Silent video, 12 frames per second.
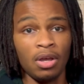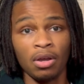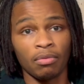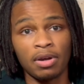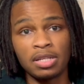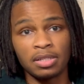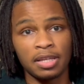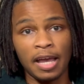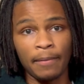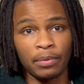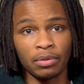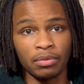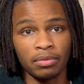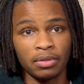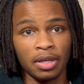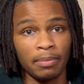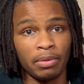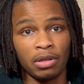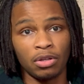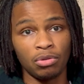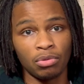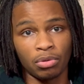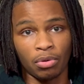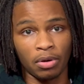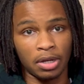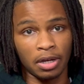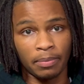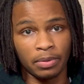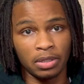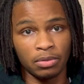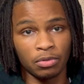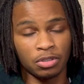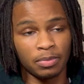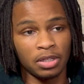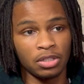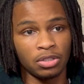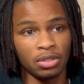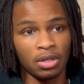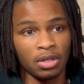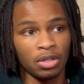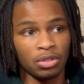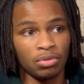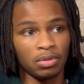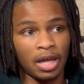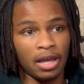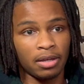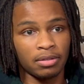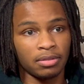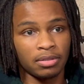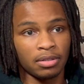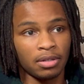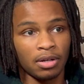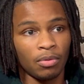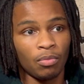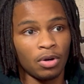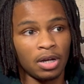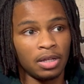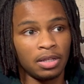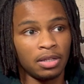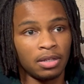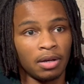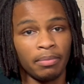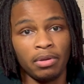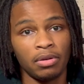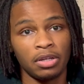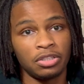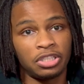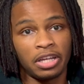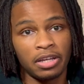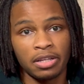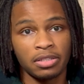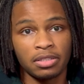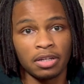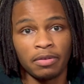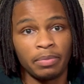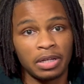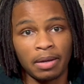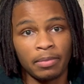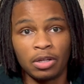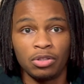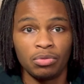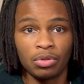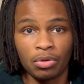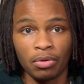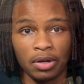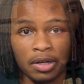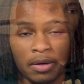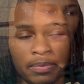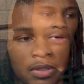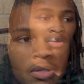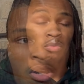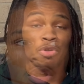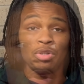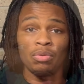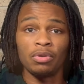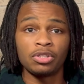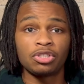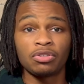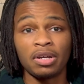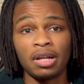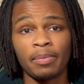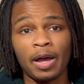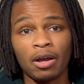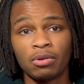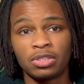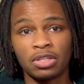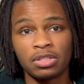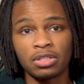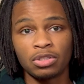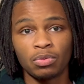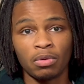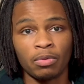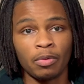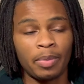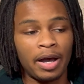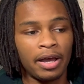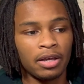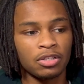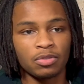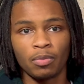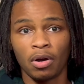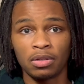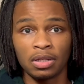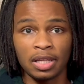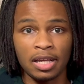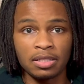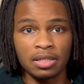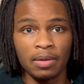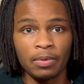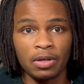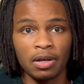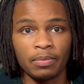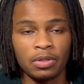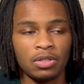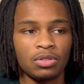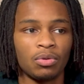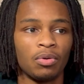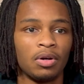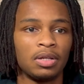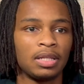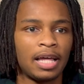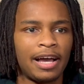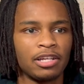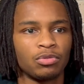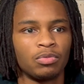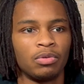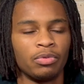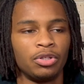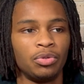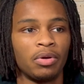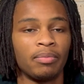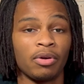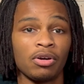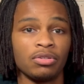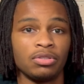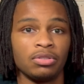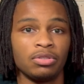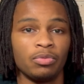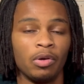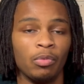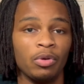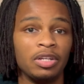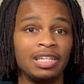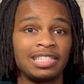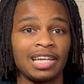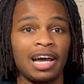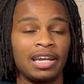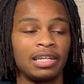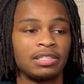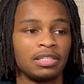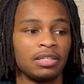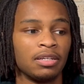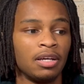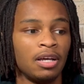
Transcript: raising capital and being a unicorn company, which means you like a 1 in a million chance of becoming a unicorn company. We're doing straight up acquisitions where we're buying smaller landscaping companies, or in the last one, we're doing mergers where we're deciding to